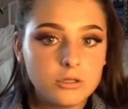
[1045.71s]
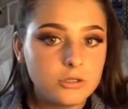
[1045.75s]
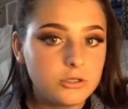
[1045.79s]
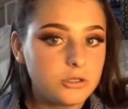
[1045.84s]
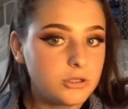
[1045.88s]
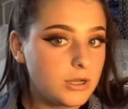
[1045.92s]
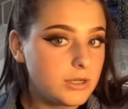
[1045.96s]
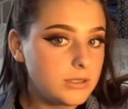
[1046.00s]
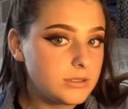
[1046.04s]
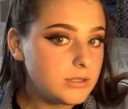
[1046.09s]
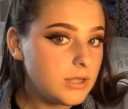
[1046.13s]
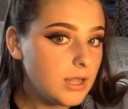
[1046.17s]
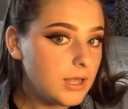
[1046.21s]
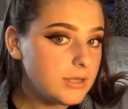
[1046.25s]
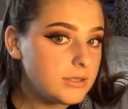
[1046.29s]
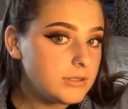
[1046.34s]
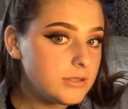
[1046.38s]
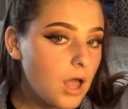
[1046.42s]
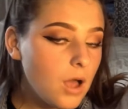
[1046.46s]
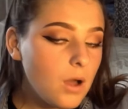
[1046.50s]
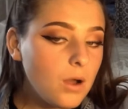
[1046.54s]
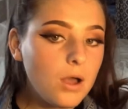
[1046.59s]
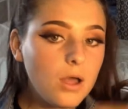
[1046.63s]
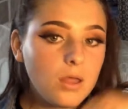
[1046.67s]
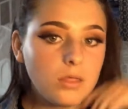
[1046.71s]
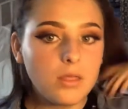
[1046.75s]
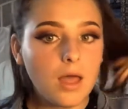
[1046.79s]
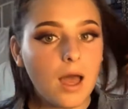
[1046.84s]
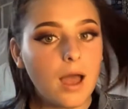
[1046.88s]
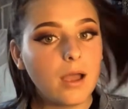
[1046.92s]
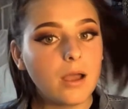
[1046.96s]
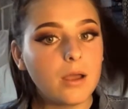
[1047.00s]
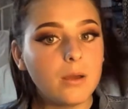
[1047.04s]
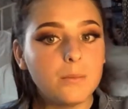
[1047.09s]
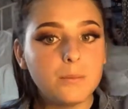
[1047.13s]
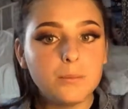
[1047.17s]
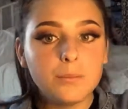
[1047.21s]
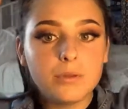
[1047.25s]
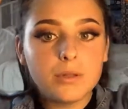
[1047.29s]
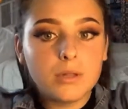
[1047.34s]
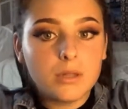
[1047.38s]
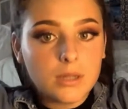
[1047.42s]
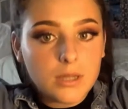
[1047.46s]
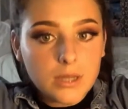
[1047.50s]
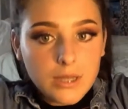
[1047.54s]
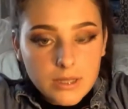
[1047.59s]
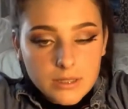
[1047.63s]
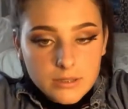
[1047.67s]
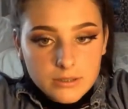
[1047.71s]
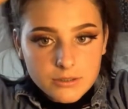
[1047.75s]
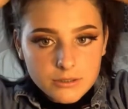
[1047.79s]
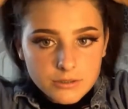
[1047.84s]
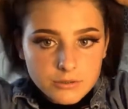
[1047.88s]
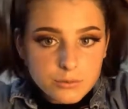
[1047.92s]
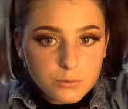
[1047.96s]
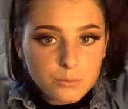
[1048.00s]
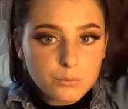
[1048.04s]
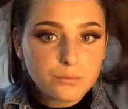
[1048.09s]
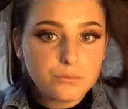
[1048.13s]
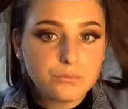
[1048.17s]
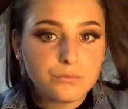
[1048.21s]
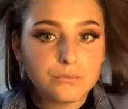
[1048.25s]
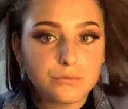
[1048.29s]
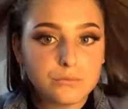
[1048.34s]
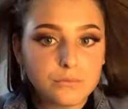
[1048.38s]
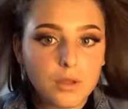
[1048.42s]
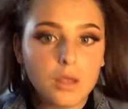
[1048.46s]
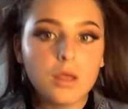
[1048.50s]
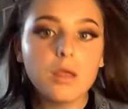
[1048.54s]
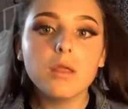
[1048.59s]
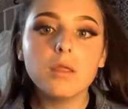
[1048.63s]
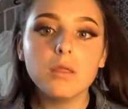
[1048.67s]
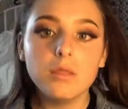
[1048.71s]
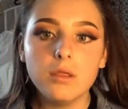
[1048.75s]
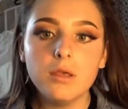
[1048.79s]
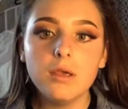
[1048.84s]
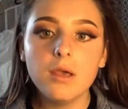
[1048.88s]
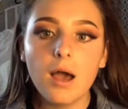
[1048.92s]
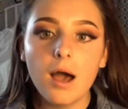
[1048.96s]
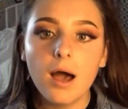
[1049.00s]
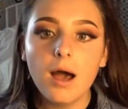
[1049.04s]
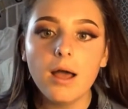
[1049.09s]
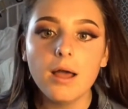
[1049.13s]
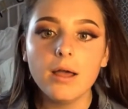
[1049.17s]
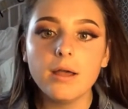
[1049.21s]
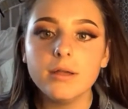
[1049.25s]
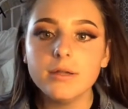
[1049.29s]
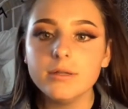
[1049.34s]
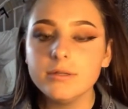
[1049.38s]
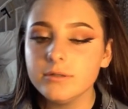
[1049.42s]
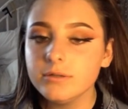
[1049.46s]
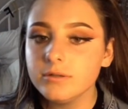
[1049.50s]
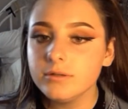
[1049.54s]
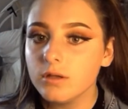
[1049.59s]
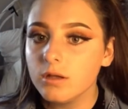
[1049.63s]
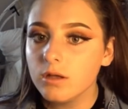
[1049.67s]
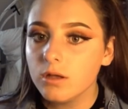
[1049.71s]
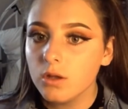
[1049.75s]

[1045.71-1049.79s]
just like so. And that completes the eyes.